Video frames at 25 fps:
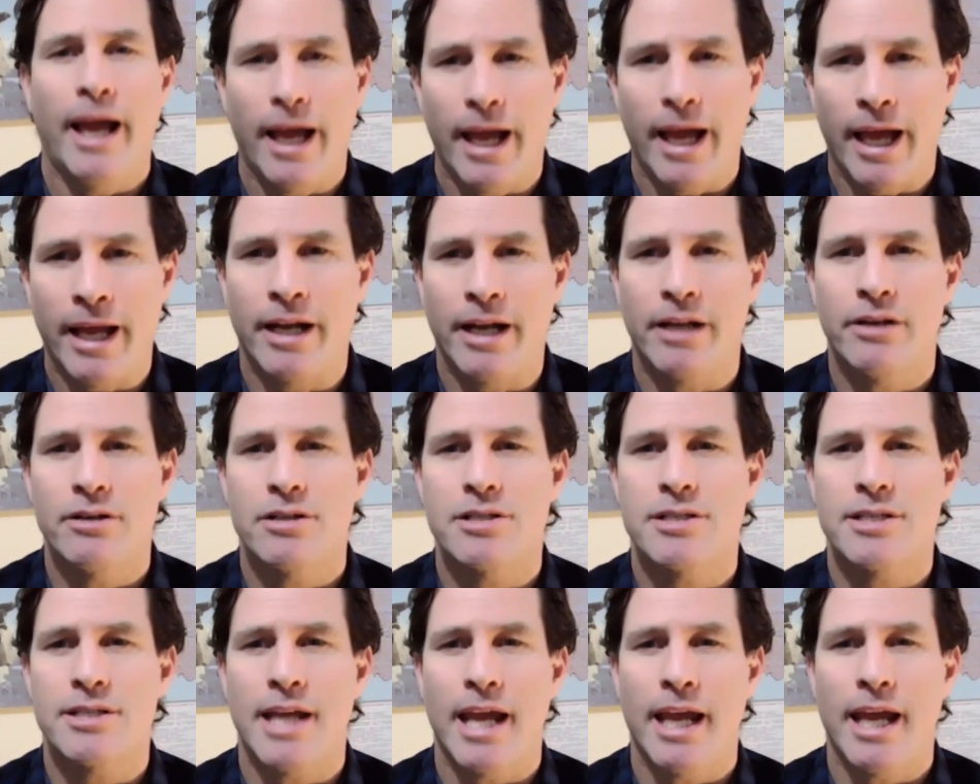an
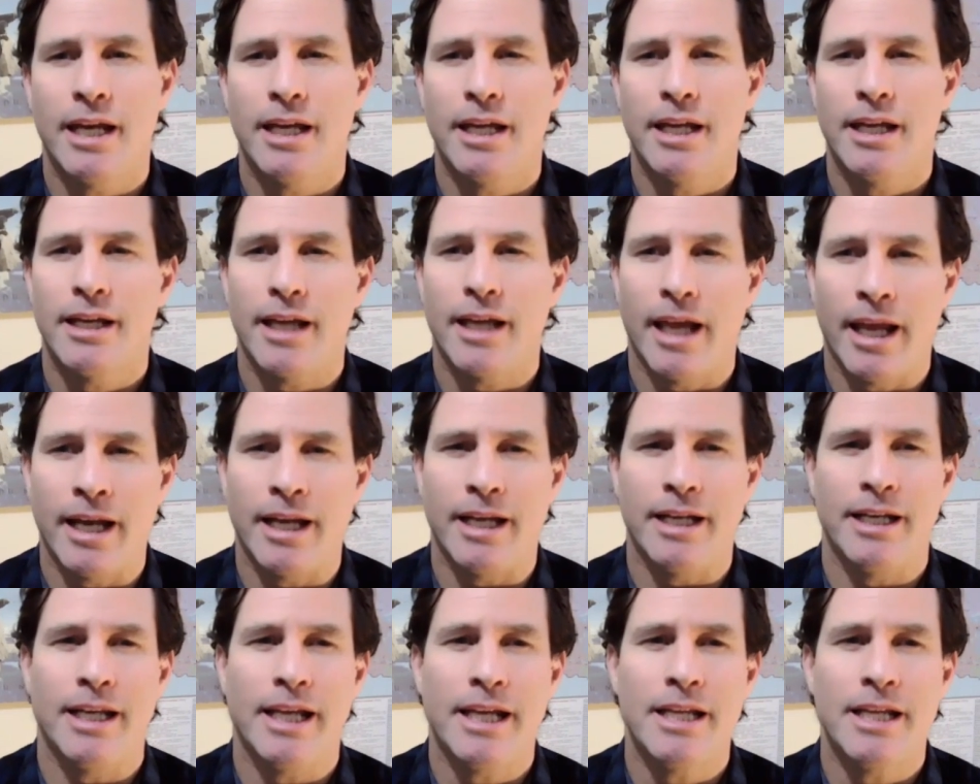understanding and
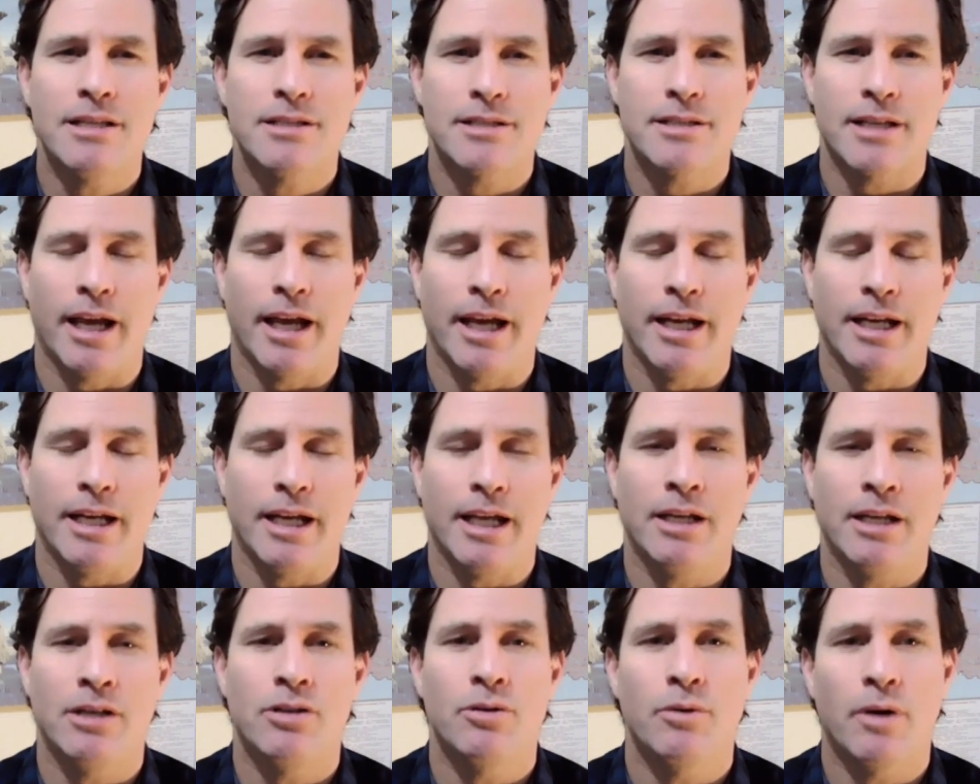an insight
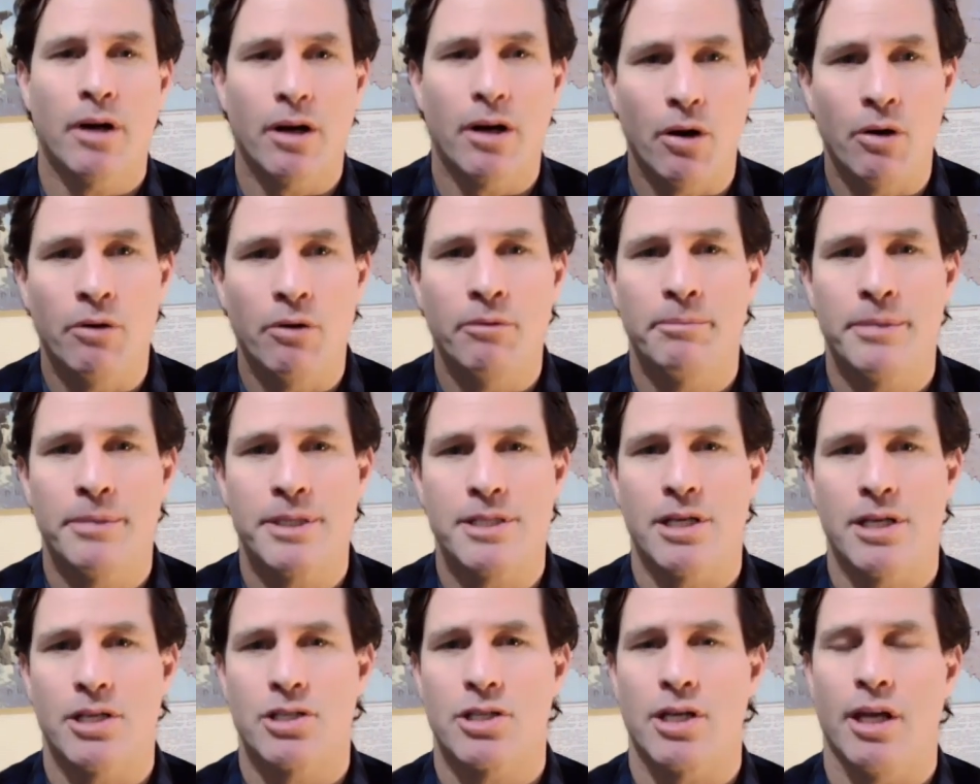into our own
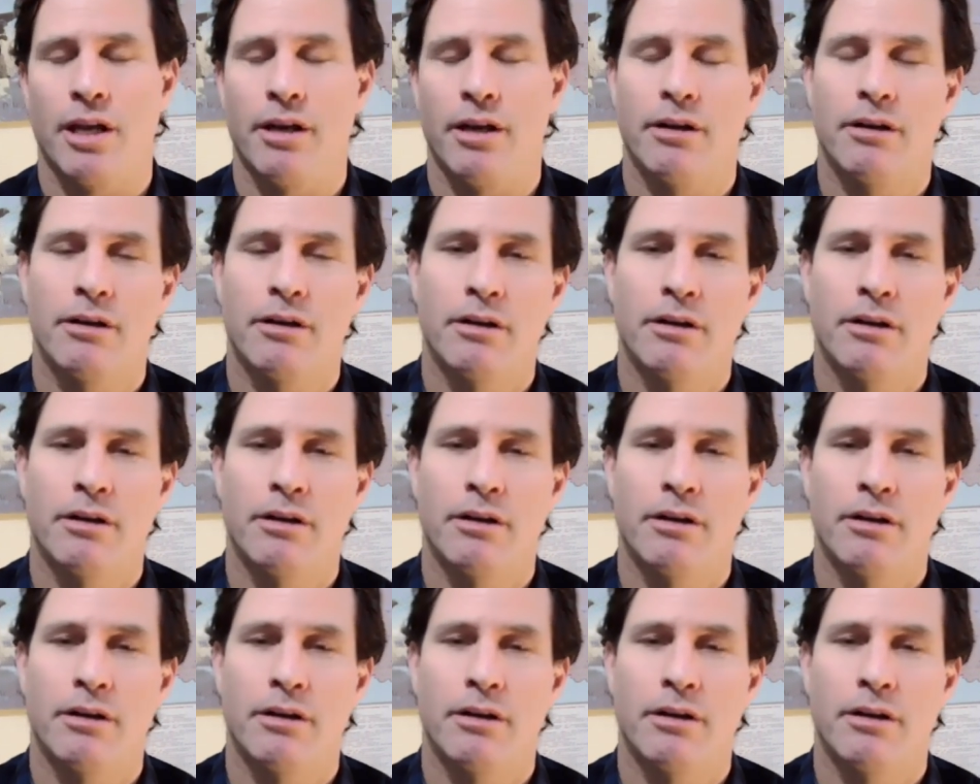position,